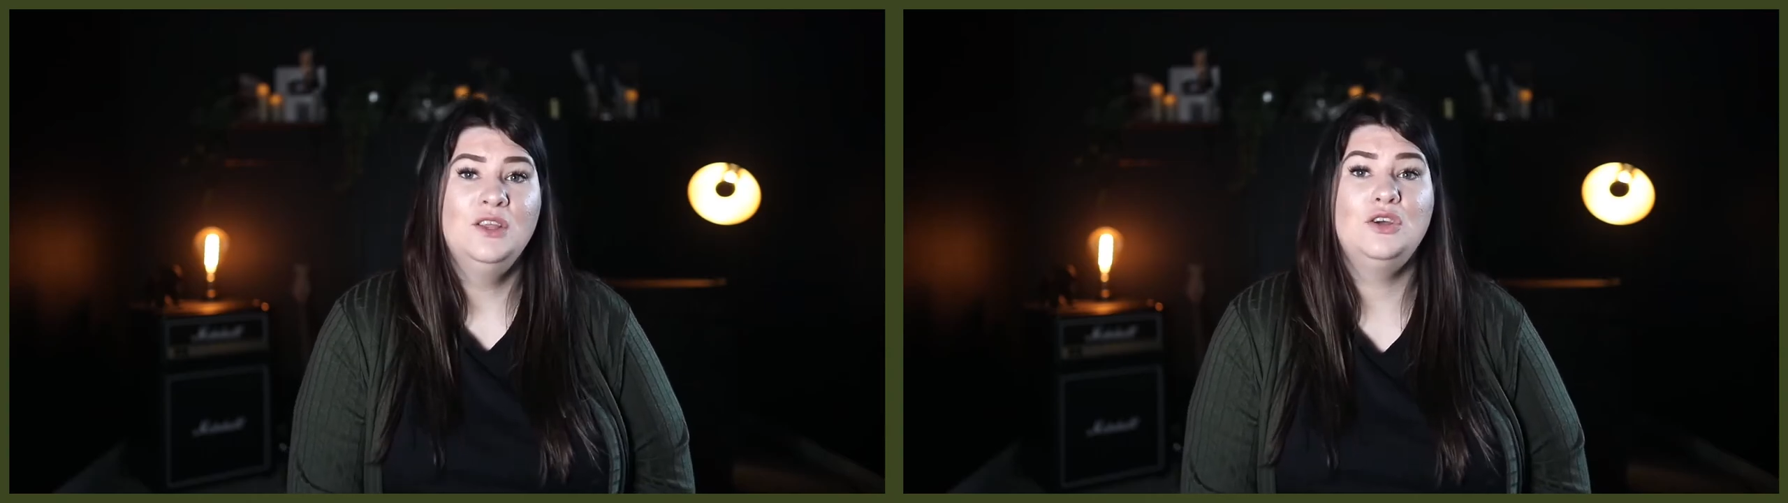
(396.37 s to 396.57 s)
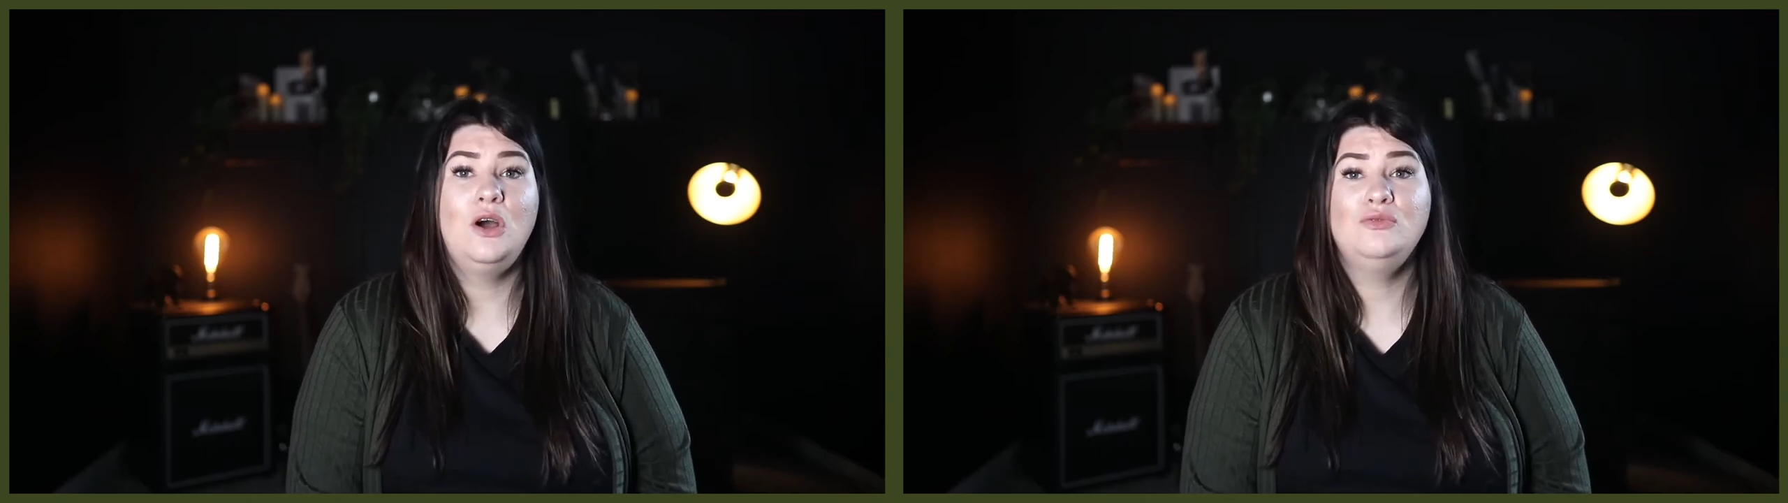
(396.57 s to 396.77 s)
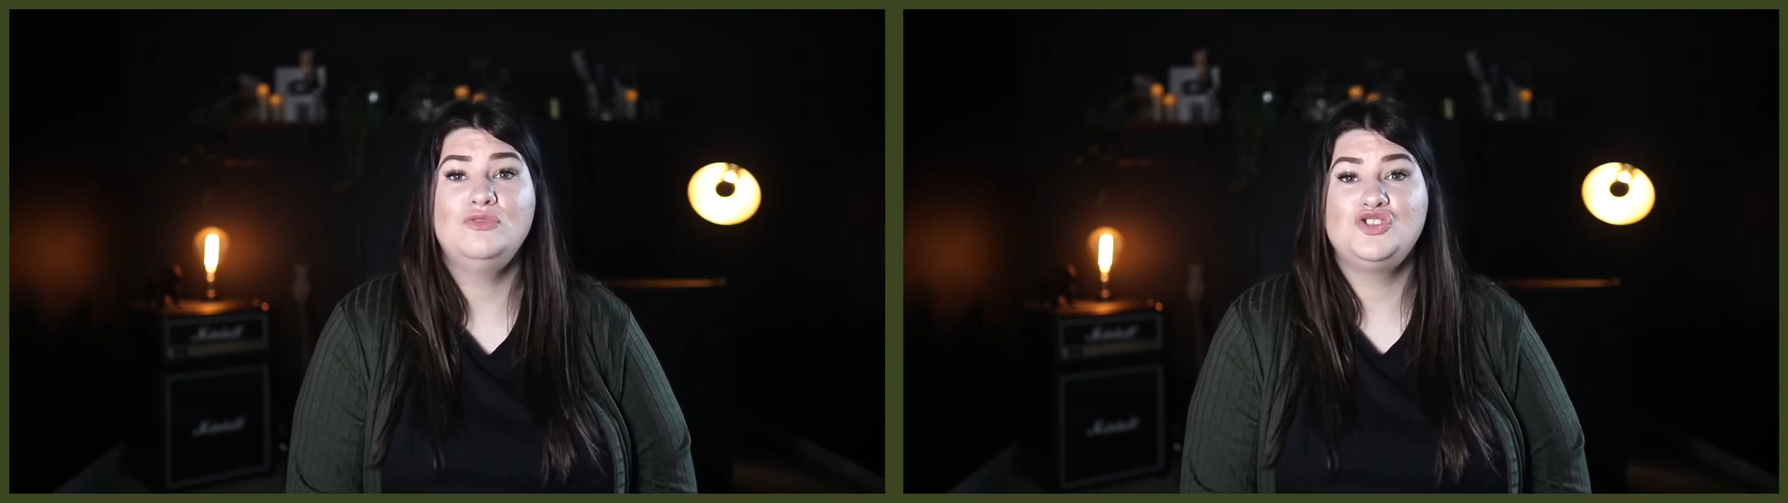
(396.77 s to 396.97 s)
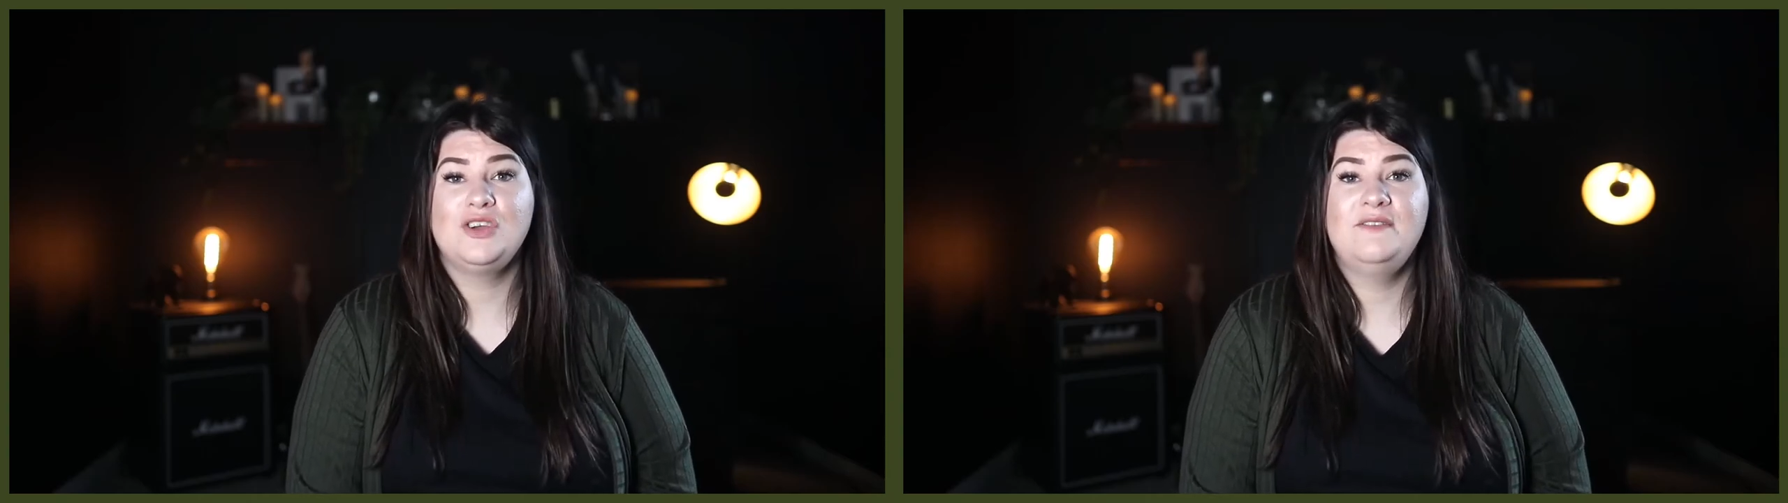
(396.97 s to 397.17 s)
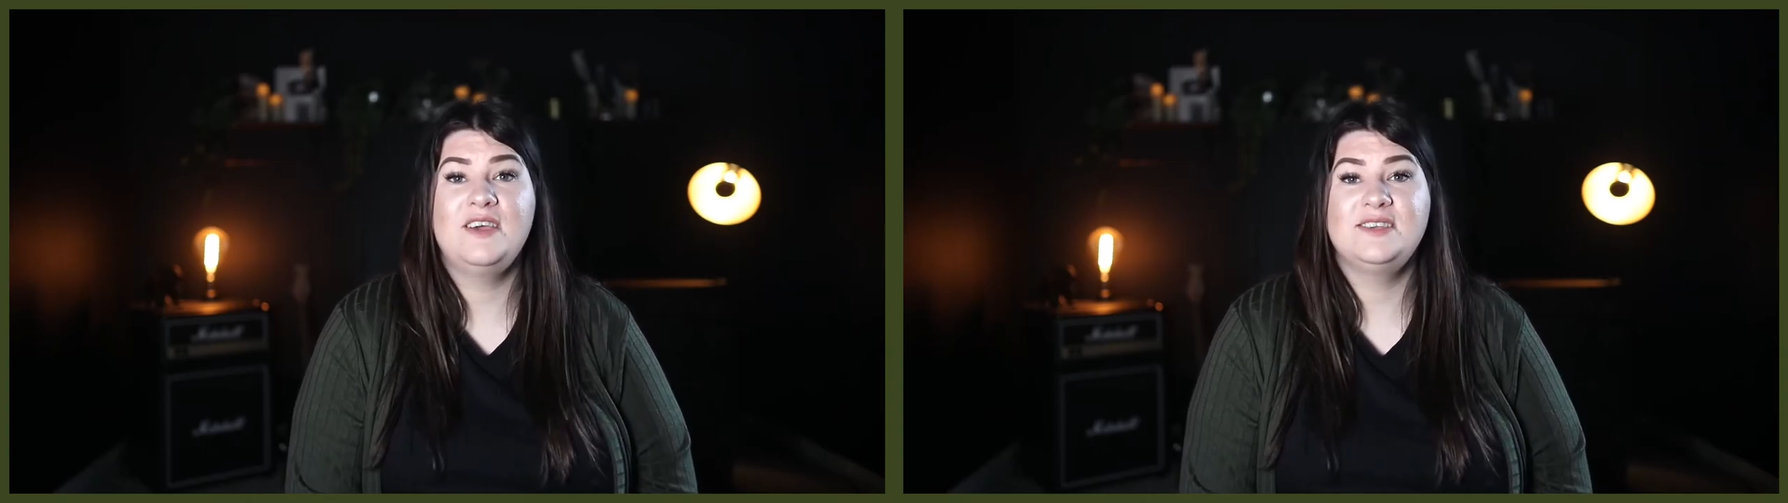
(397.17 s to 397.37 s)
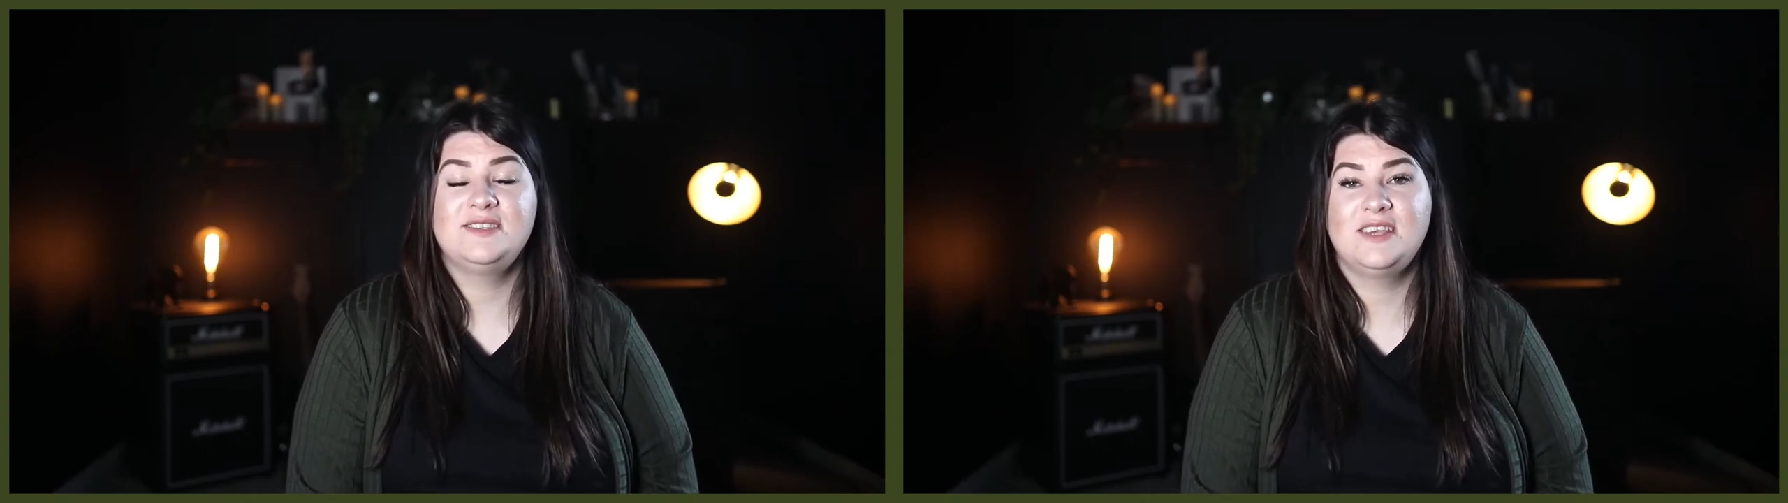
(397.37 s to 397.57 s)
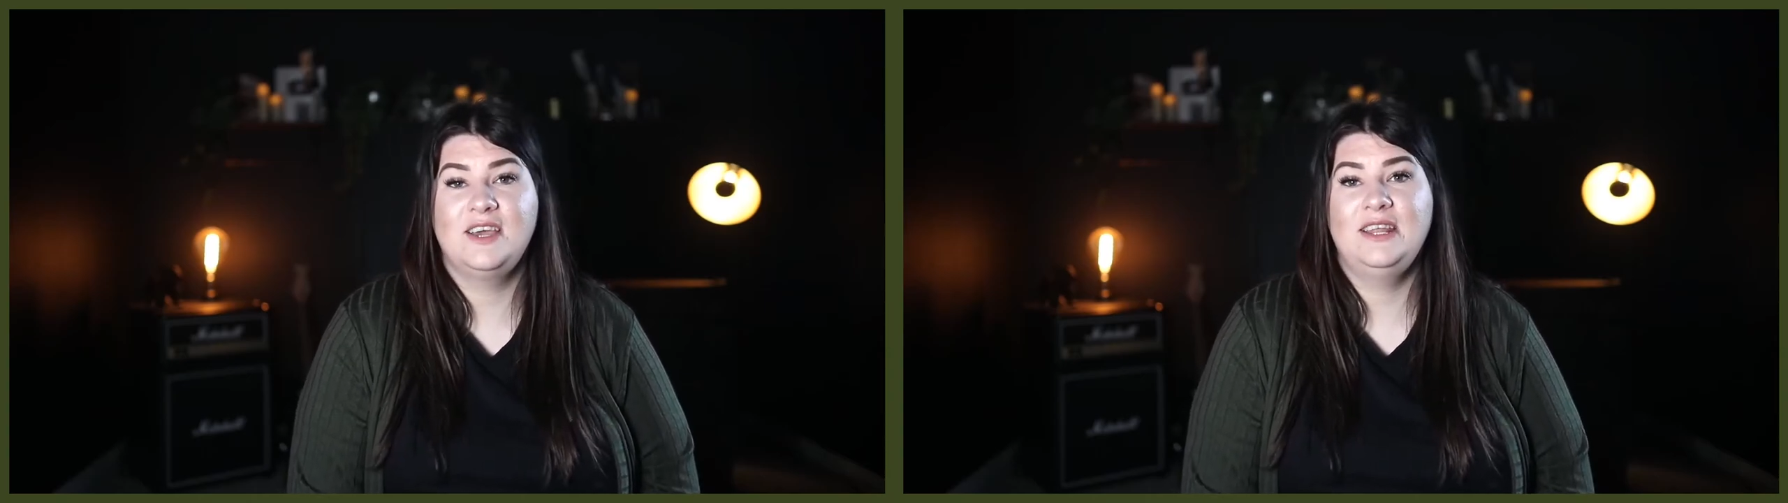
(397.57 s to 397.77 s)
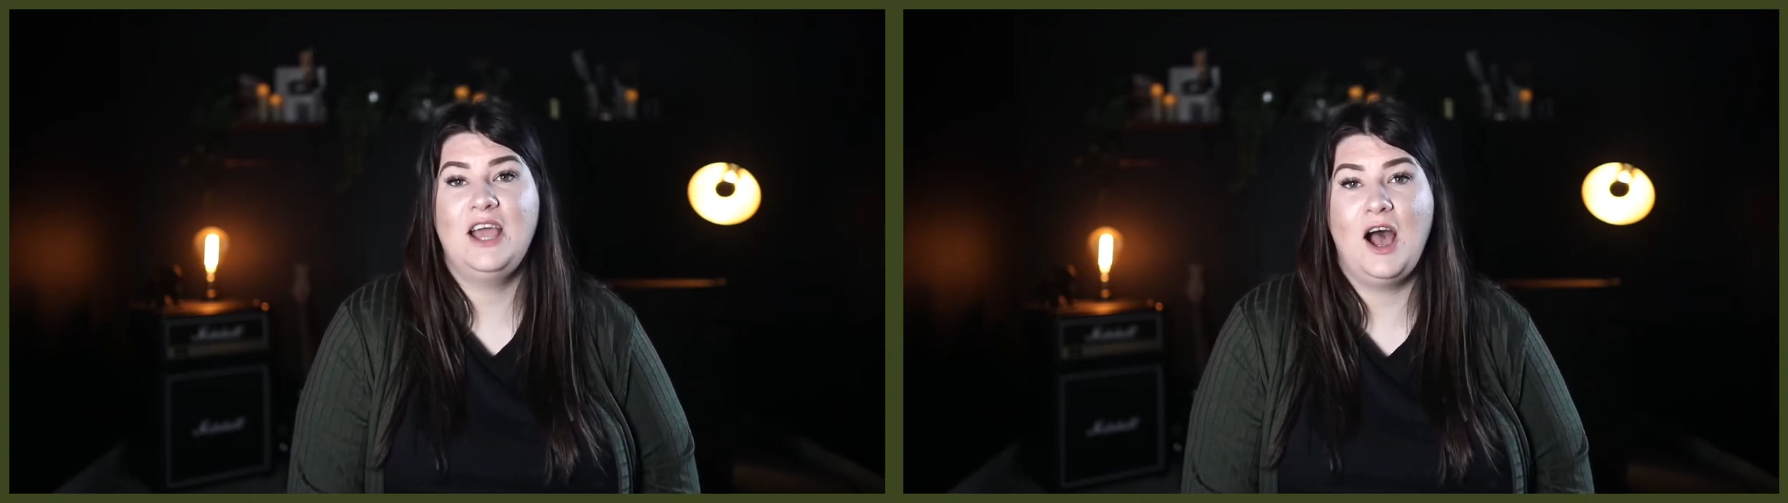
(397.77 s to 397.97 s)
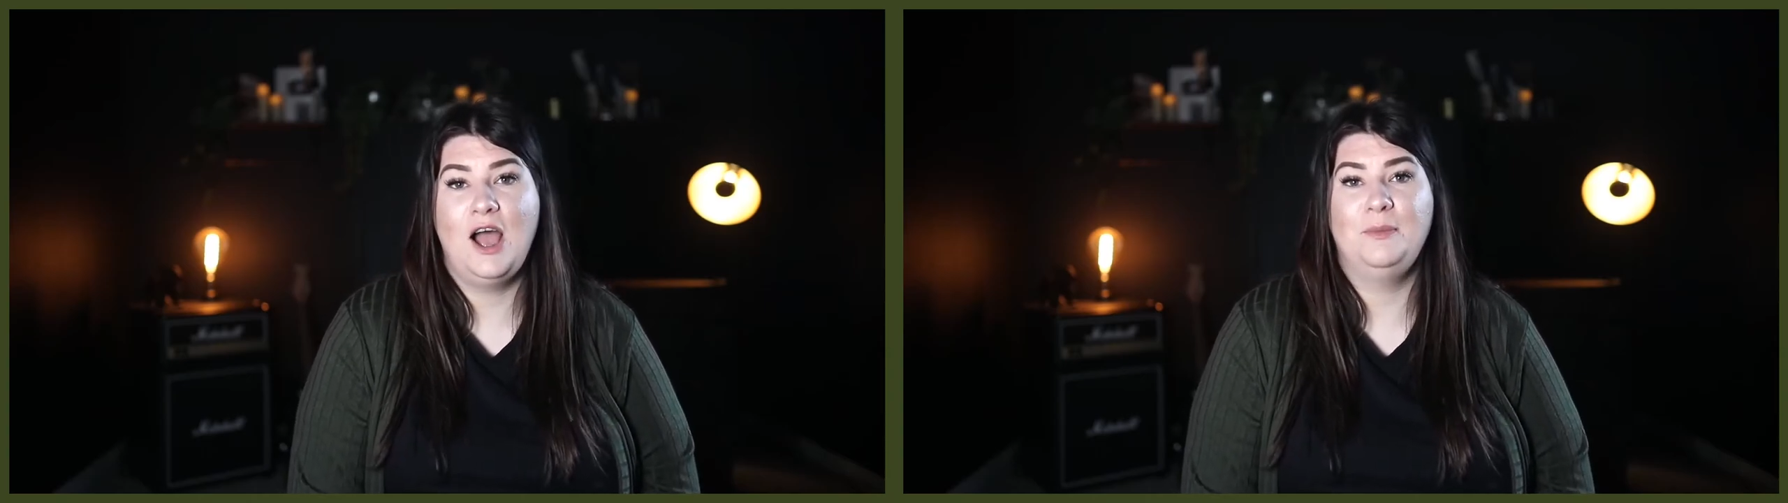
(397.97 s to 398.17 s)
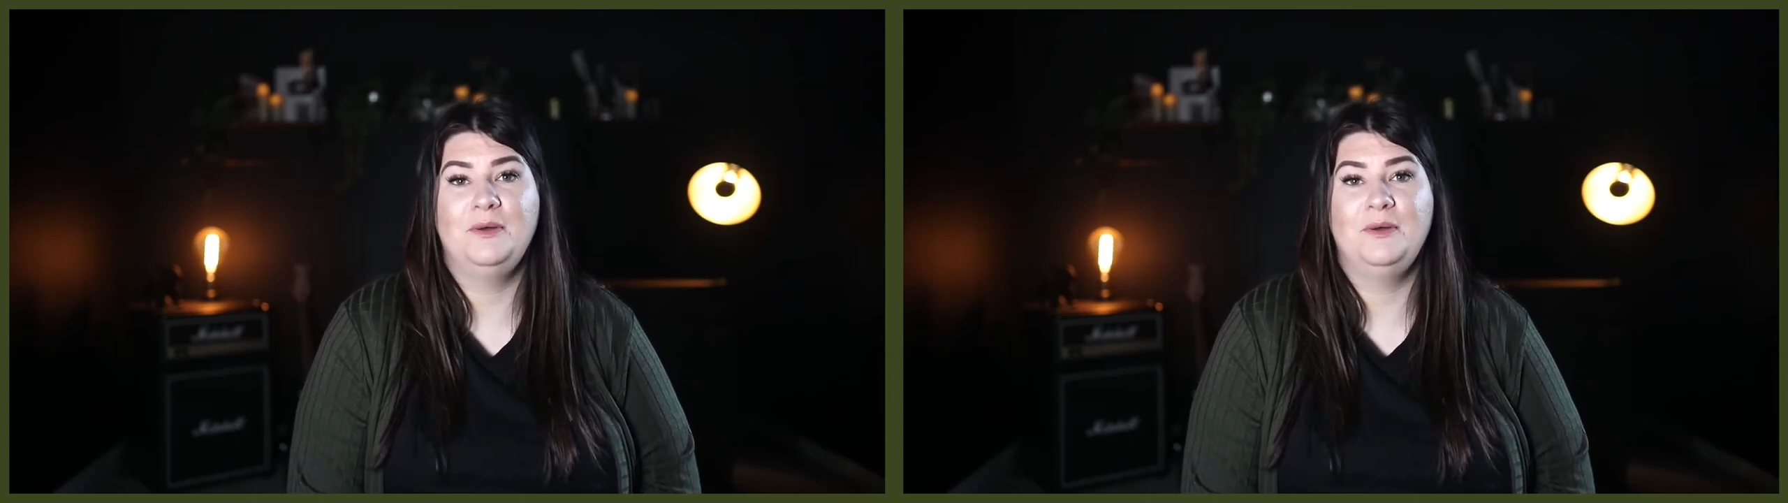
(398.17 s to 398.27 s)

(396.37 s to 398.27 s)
The Golden Retriever is certainly high up